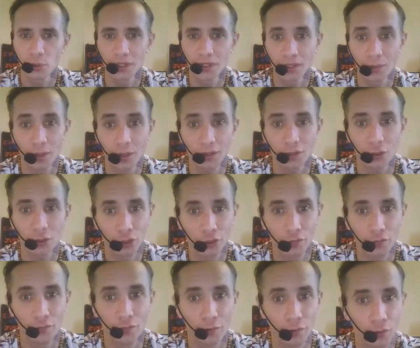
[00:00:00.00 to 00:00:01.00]
between
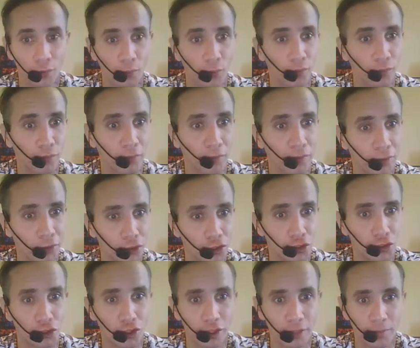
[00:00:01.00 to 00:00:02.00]

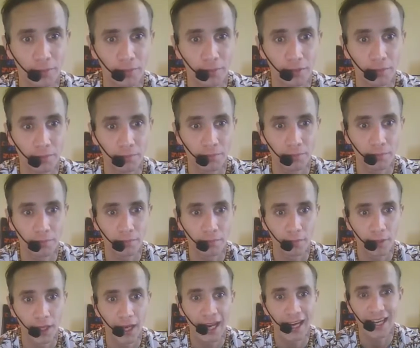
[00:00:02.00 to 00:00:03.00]
2021 Good Food Award for
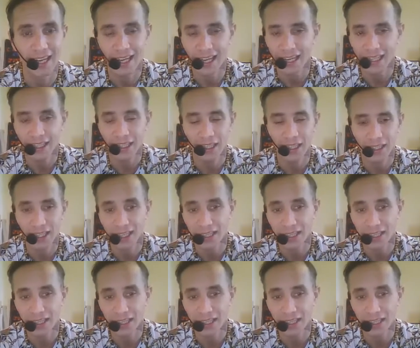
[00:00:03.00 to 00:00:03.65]
fish and chips.